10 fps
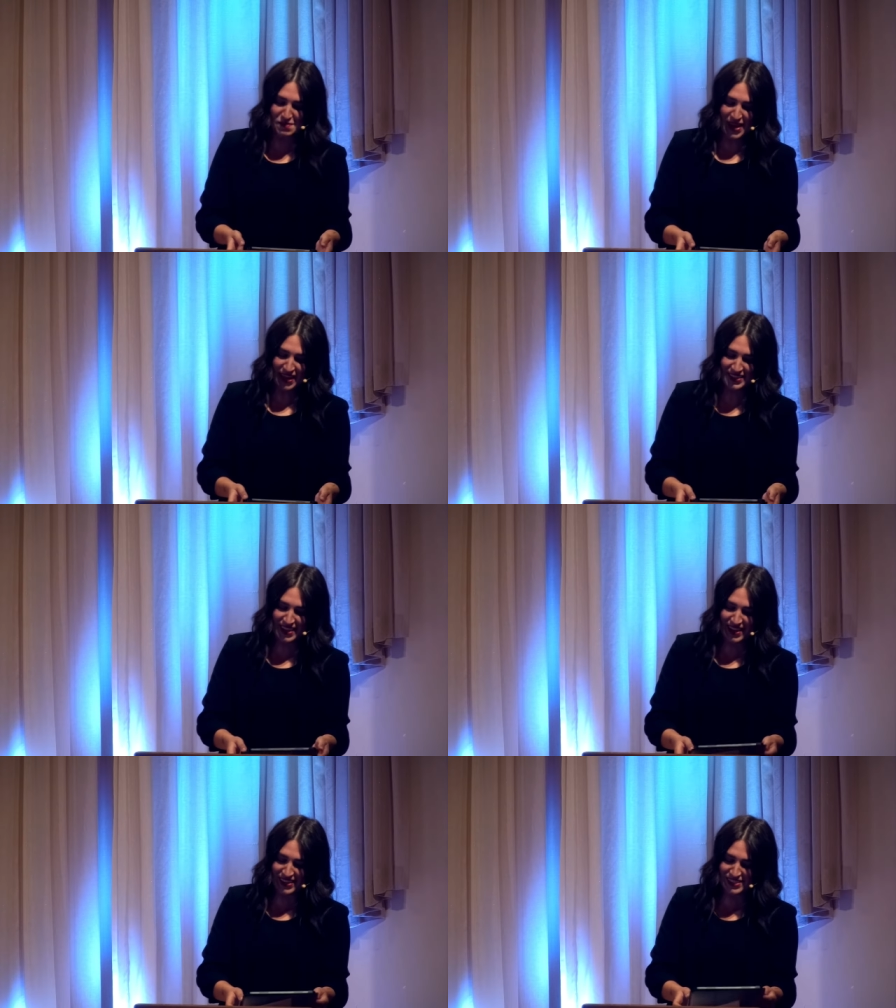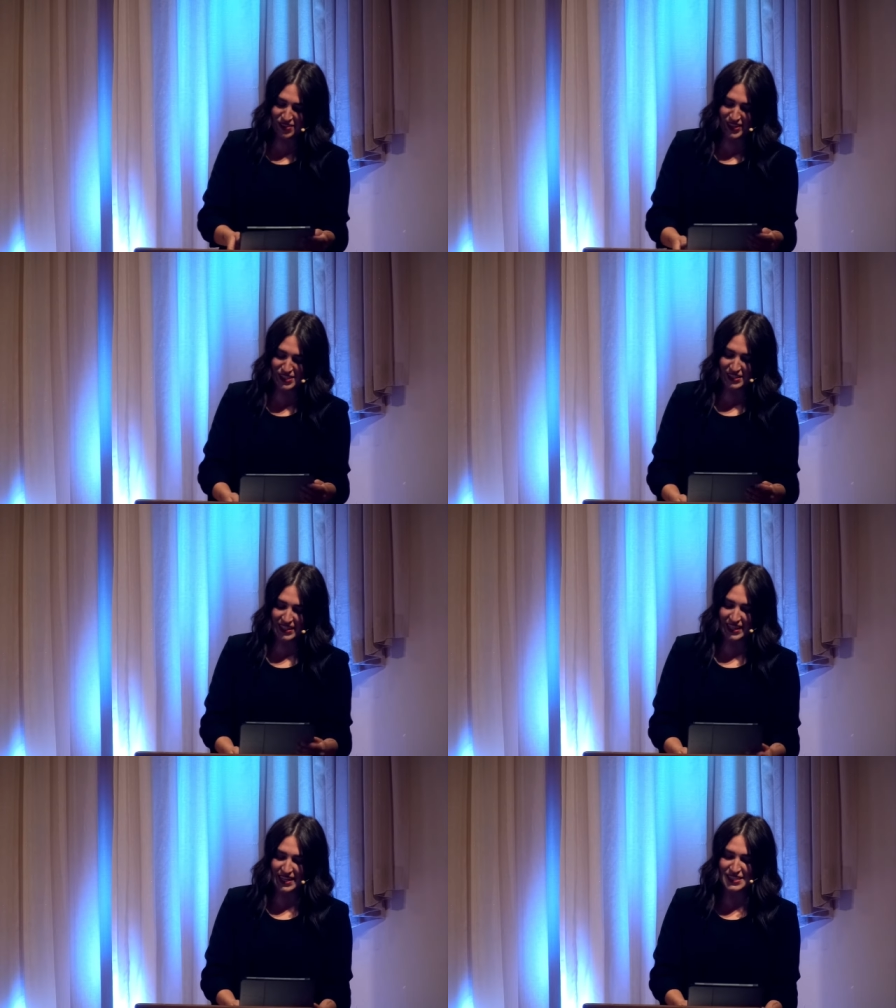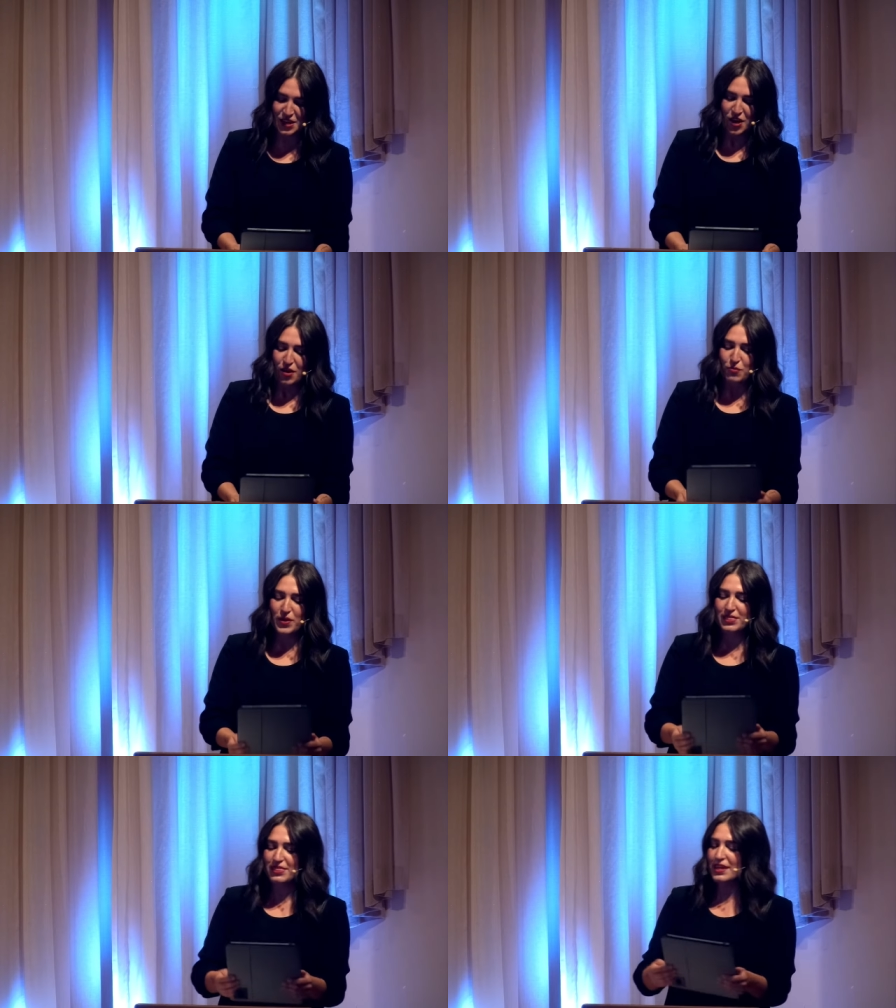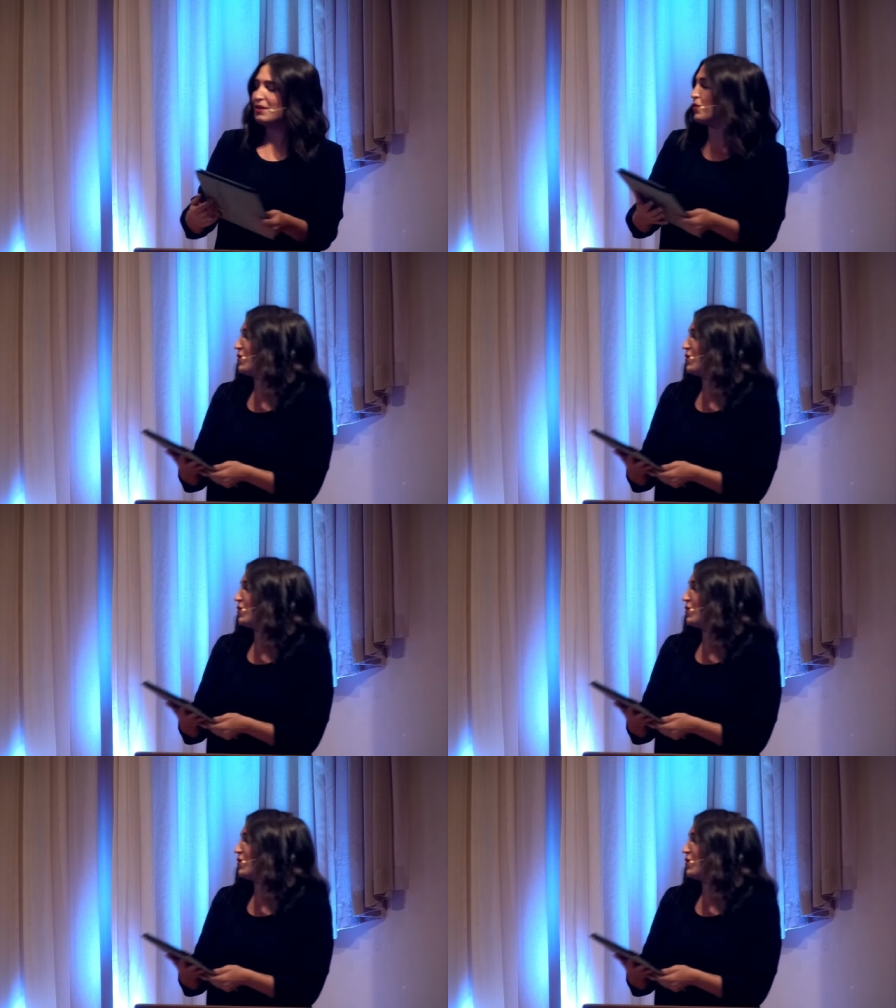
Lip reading: and Amanda is going to lead us with the,